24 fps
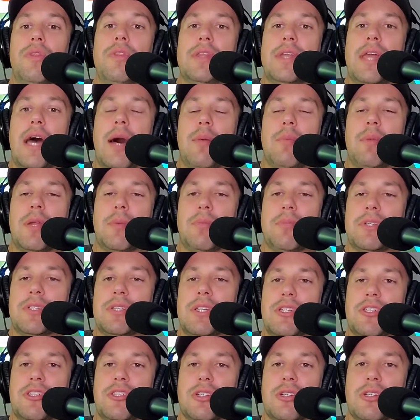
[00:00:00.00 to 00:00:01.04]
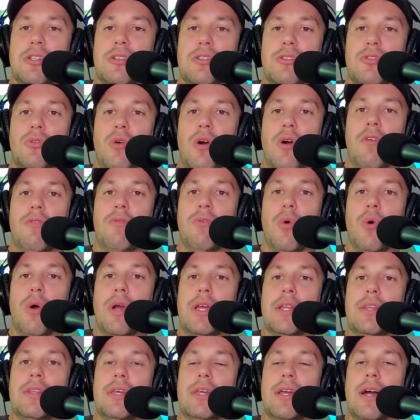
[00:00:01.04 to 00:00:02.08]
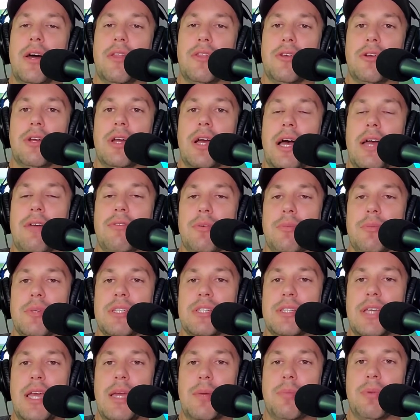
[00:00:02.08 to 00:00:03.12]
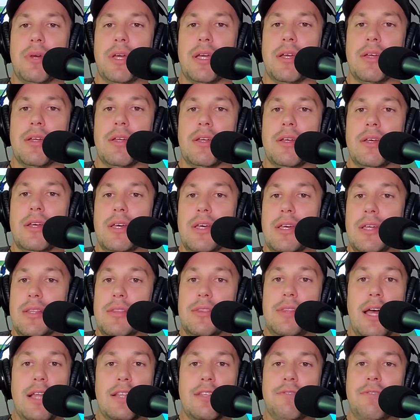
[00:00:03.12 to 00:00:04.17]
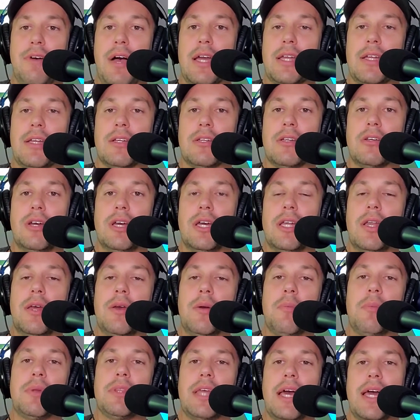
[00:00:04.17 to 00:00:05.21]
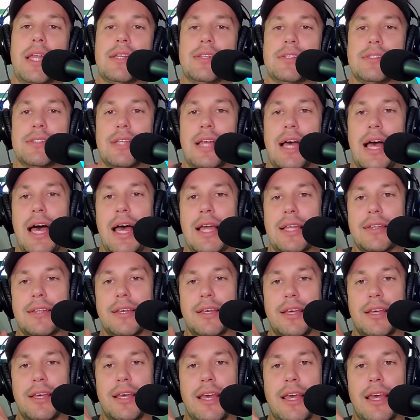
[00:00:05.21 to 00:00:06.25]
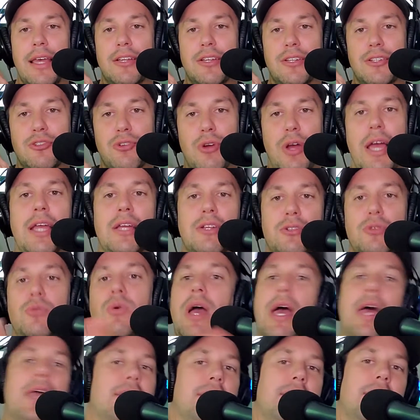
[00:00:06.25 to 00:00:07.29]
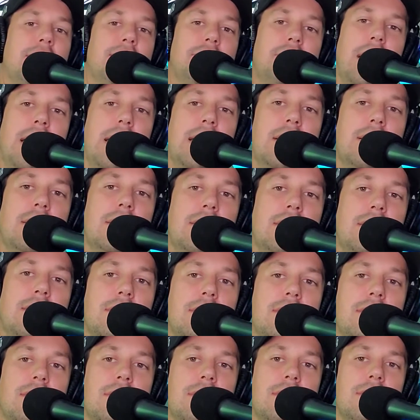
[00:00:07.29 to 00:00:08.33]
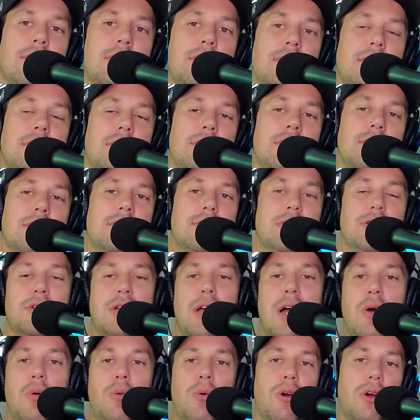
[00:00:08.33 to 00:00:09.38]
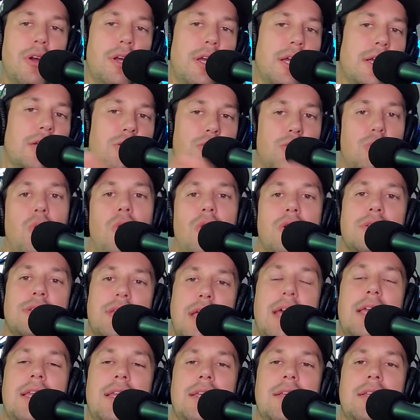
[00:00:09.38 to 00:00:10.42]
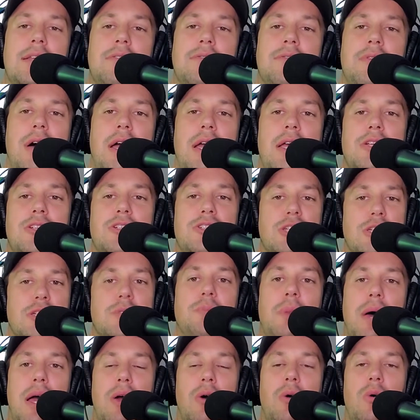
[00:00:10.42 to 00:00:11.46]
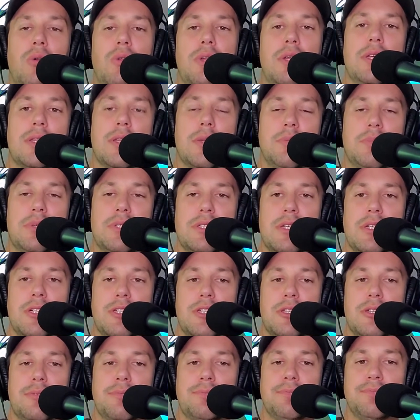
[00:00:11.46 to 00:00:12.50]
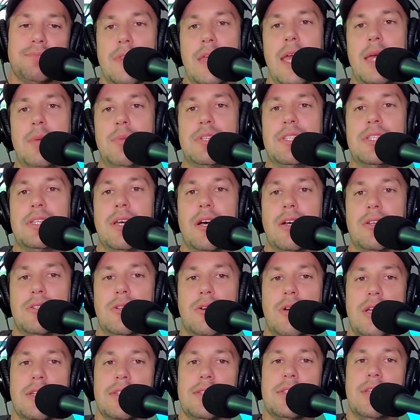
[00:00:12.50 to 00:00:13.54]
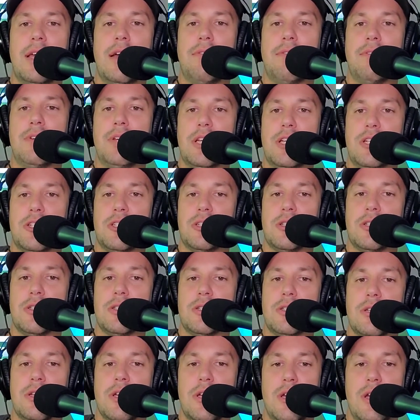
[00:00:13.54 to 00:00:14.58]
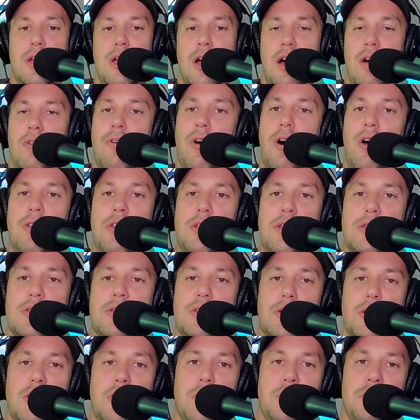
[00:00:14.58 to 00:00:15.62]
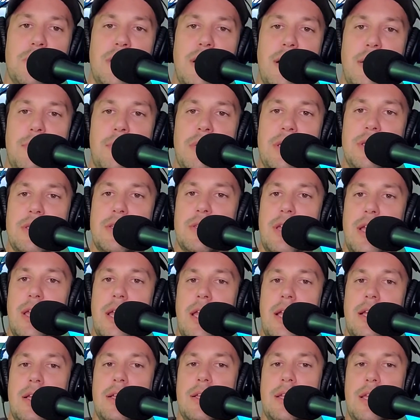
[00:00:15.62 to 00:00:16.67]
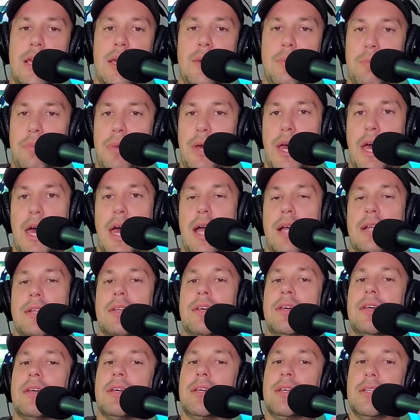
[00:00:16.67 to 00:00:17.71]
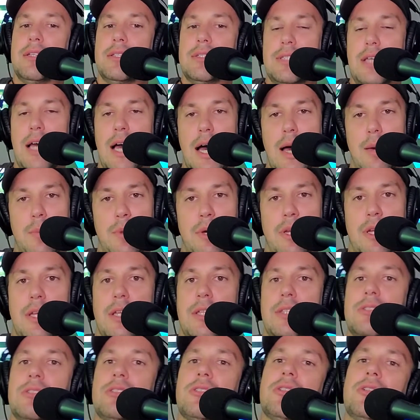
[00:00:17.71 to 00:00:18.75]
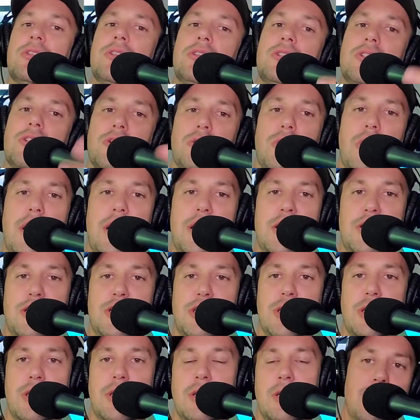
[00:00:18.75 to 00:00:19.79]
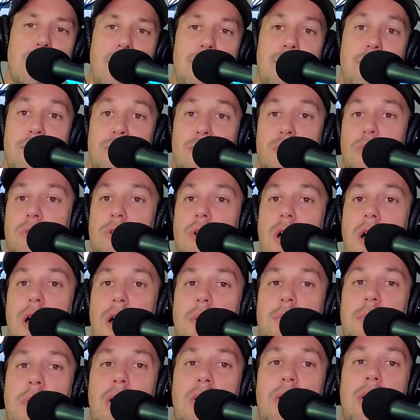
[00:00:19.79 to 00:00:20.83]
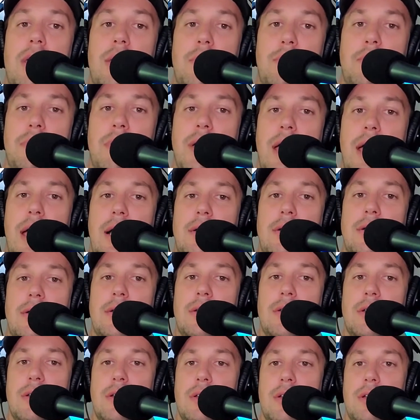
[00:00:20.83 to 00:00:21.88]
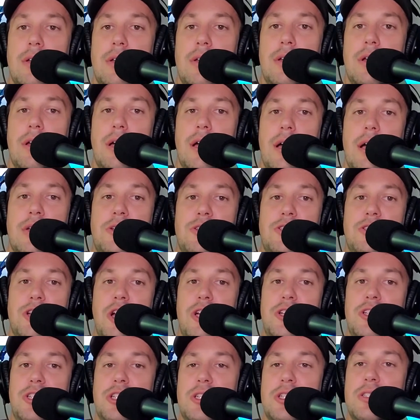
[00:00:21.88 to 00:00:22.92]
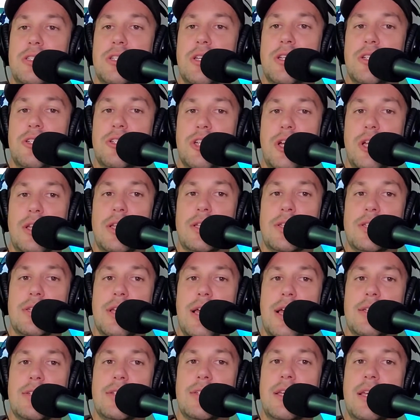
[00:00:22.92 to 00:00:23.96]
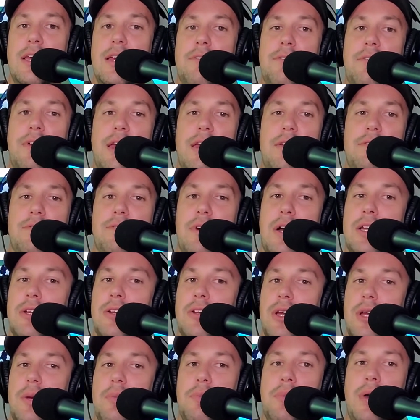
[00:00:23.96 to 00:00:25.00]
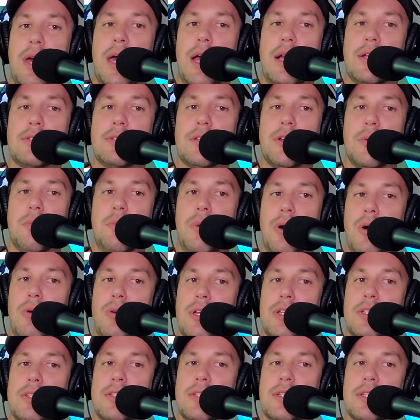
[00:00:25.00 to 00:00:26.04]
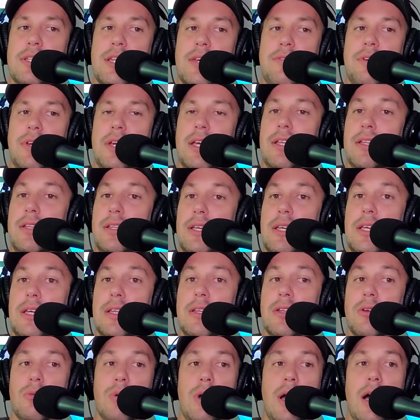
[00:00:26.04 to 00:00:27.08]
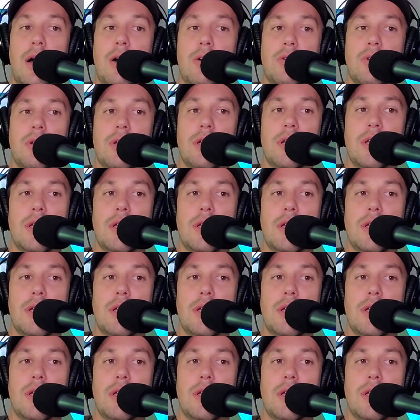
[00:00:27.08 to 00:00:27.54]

the dominant position to avoid the other guy from escaping. That's fine and good, but that is not trying to end the fight. You're not working towards ending the fight just by holding the position. The ABC also has definitions of all these terms that I've been saying: impact, dominance, duration. Okay, first we'll talk about impact. Judges shall assess if a fighter impacts their opponent significantly in the round,